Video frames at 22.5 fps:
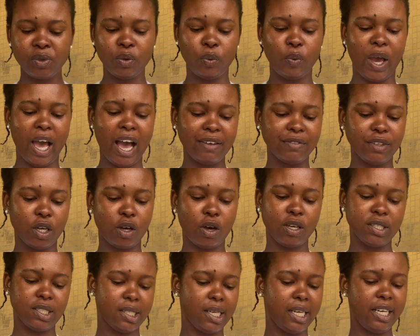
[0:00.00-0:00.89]
We have the
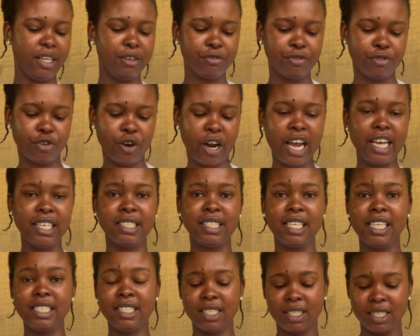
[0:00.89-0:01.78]
causal inference,
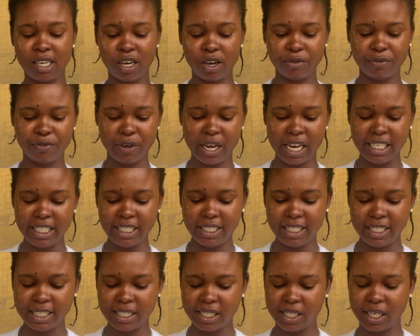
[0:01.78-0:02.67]
internal
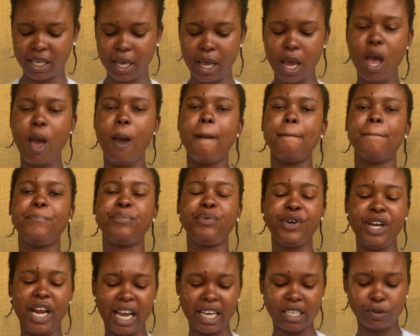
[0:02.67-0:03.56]
validity,
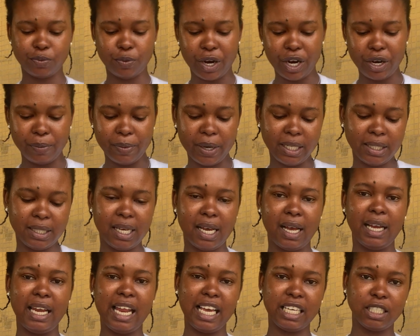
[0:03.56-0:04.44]

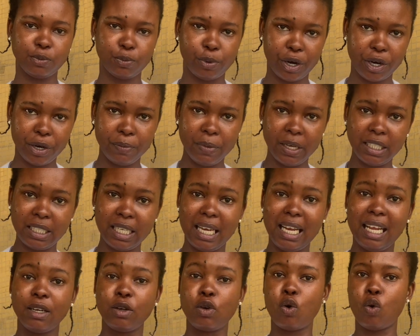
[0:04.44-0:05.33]
pre-experimental,
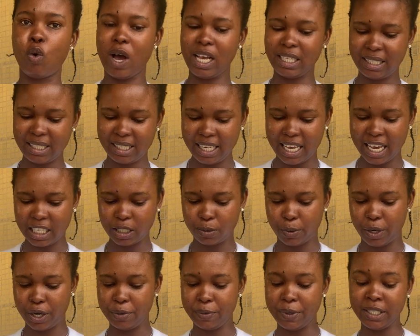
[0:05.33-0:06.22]
experimental, and
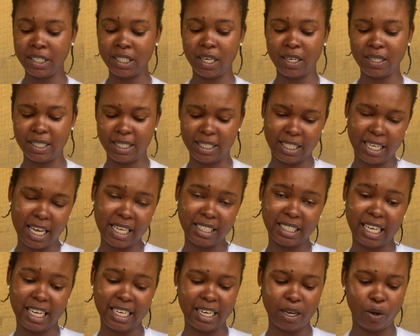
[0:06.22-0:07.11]
quasi-experimental
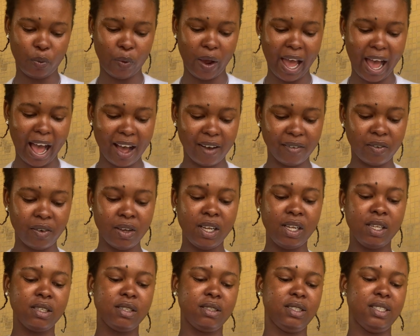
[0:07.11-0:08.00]
designs, and then we have
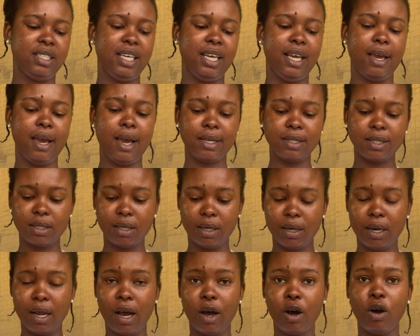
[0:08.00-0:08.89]
the
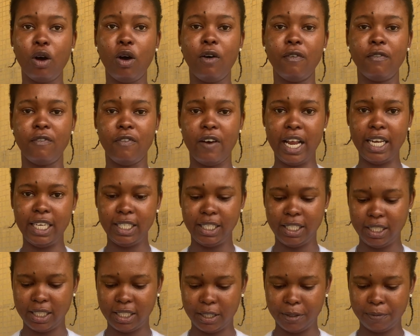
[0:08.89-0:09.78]
external
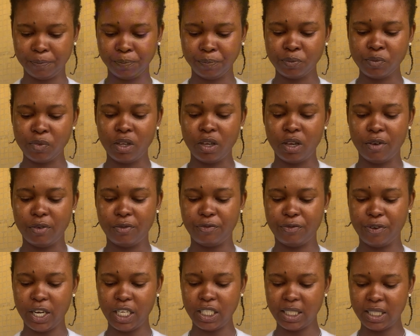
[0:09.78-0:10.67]
validity.
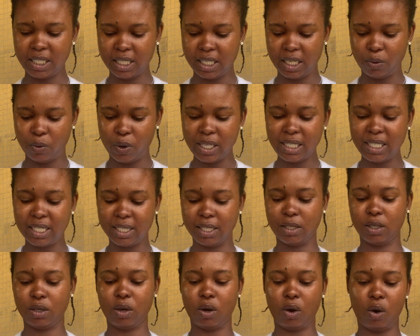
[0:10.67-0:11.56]
Firstly, what
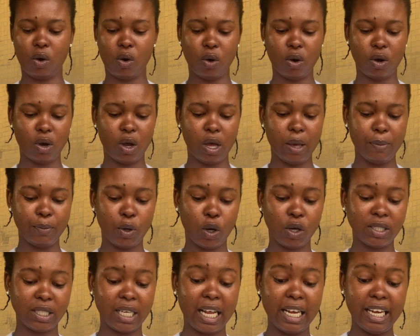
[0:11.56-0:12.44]
is
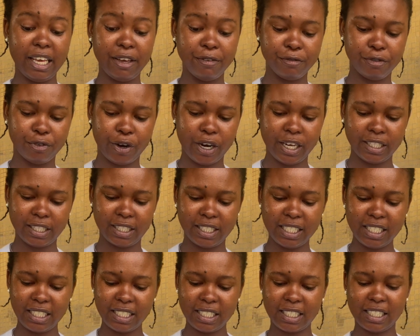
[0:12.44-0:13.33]
causal inference?
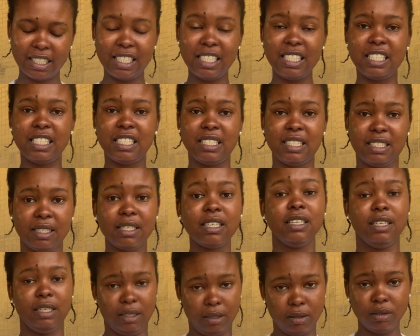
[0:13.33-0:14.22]
This is
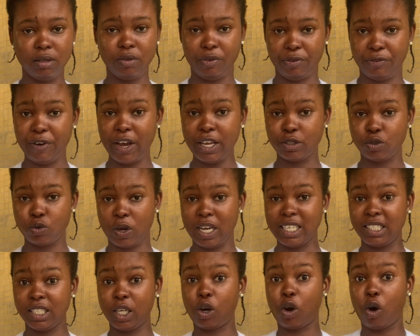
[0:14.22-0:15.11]
referred to
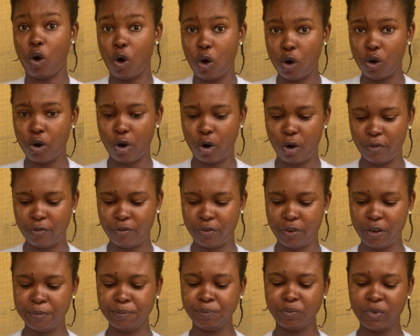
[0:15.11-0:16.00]
as the core
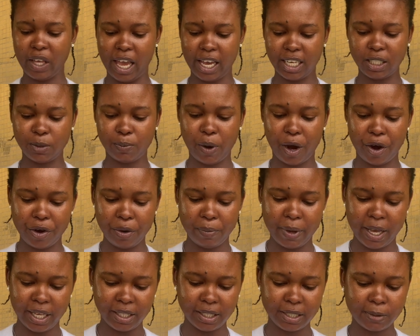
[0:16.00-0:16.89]
of
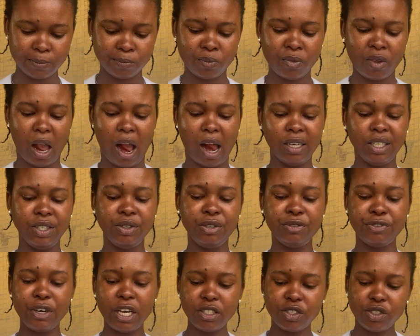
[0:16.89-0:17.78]
experiment, and it
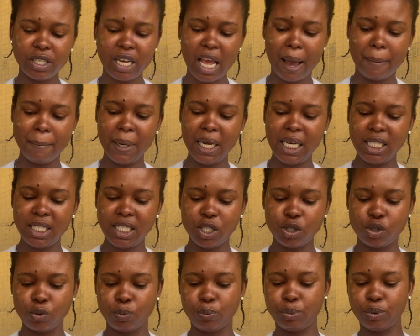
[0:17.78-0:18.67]
refers to the
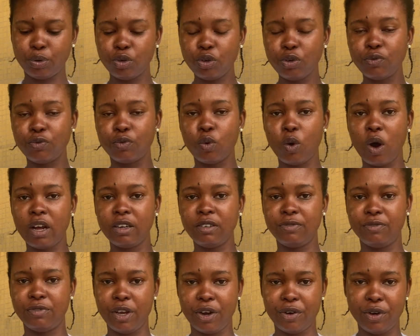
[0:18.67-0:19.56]
ability to prove
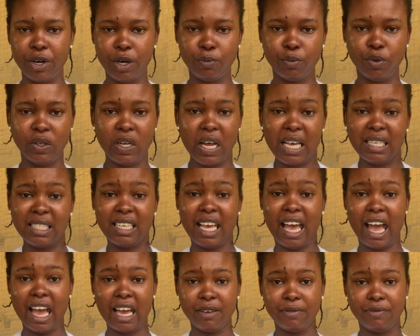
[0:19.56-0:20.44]
one variable, that's
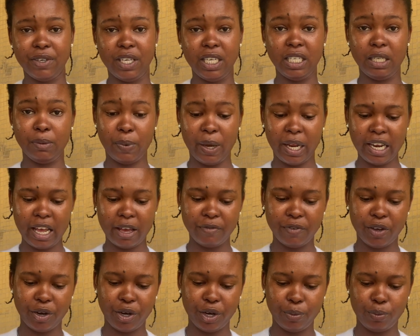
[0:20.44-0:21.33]
the IV,
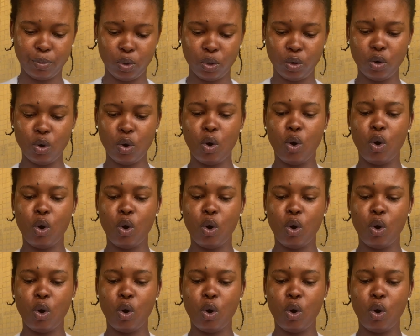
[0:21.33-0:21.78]
independent variable,